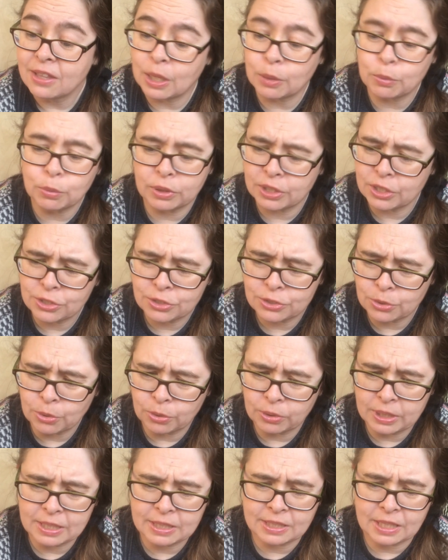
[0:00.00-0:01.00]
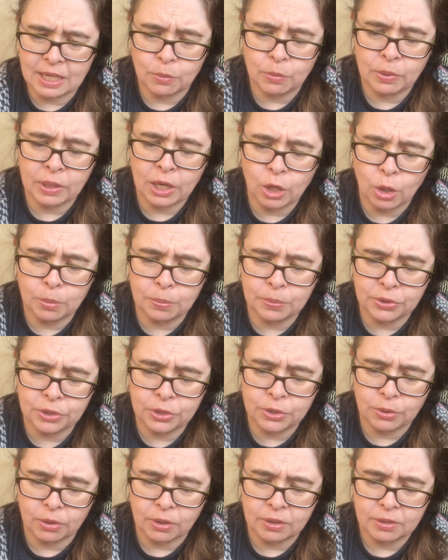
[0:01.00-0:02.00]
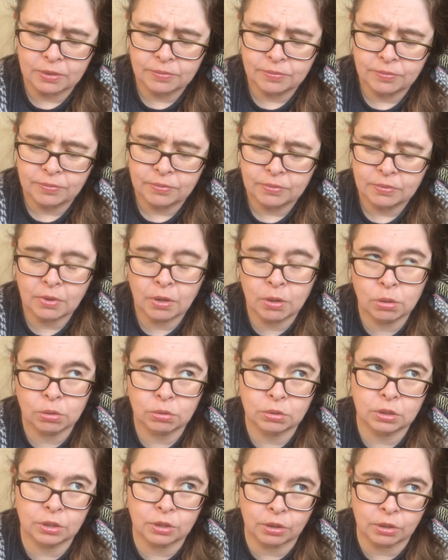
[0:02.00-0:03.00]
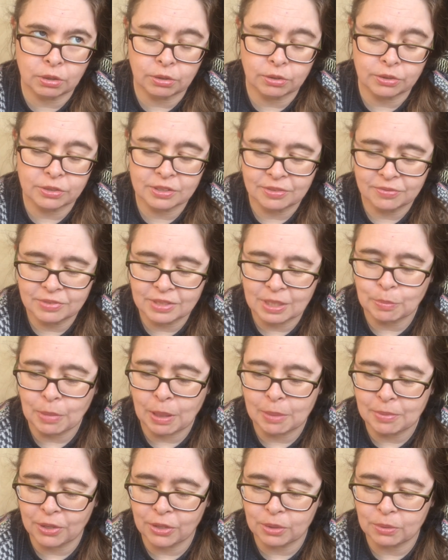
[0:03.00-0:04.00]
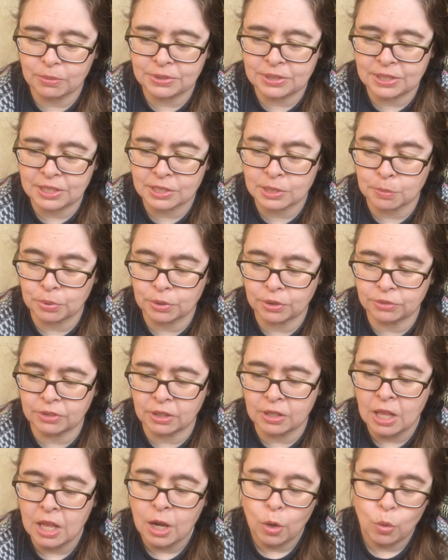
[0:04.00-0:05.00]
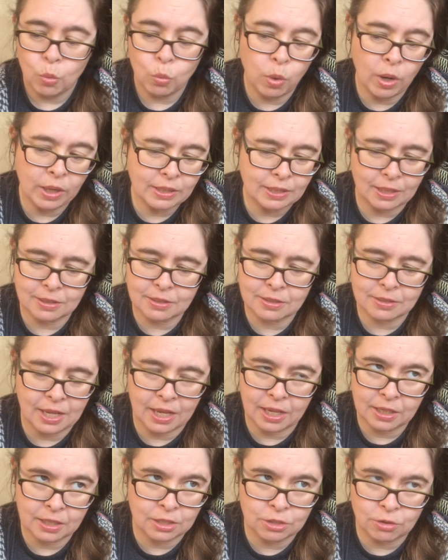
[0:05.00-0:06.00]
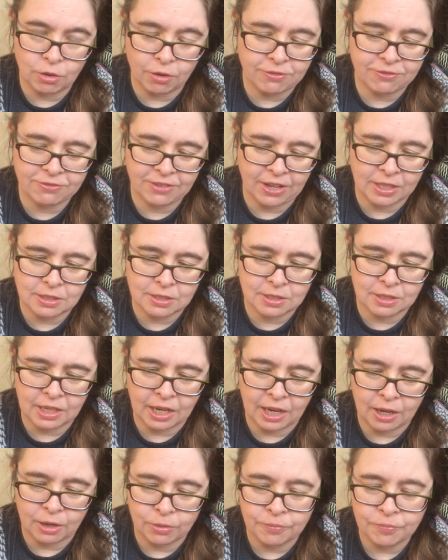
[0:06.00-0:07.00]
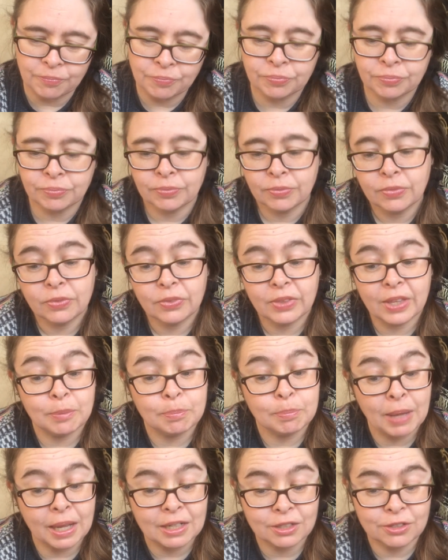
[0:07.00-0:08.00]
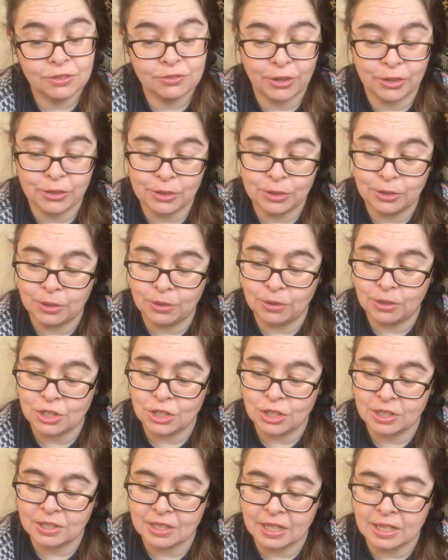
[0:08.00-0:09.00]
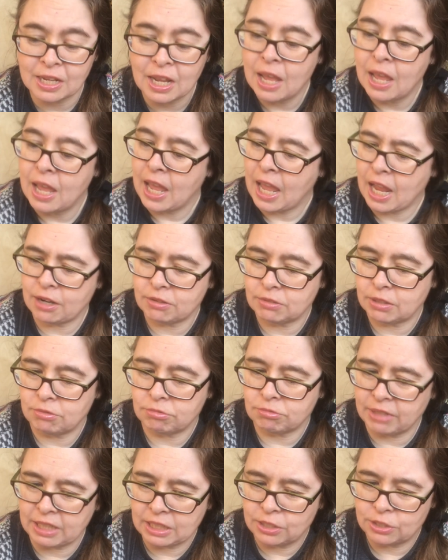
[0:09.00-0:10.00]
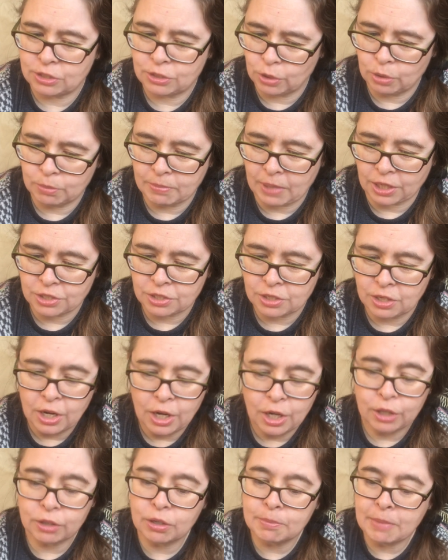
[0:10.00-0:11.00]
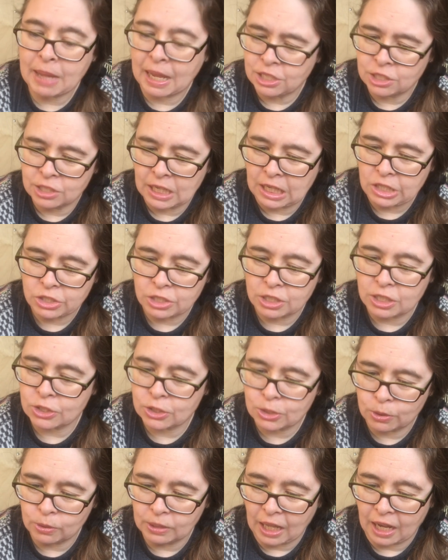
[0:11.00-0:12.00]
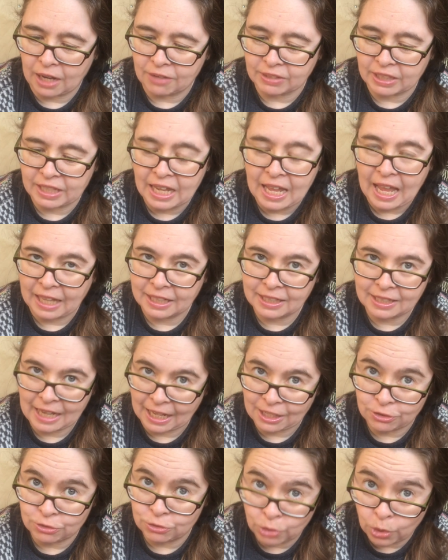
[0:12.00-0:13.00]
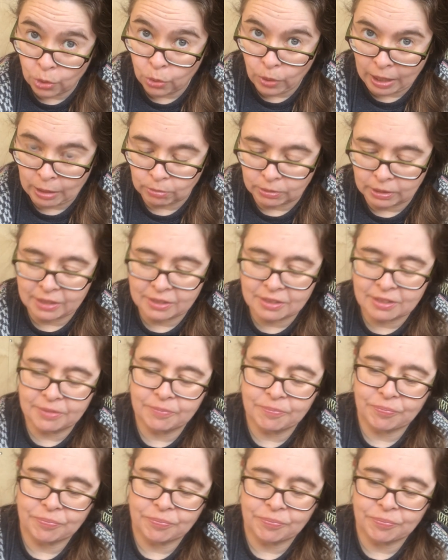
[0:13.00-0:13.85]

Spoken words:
They were in a sorry state when I opened the door. "Oh, girls," said my mother with disapproval, "what has taken your fancy now?" Then back to Father Noonan, she said, "Harry reads too much. Her imagination is too lively, and it has no outlet."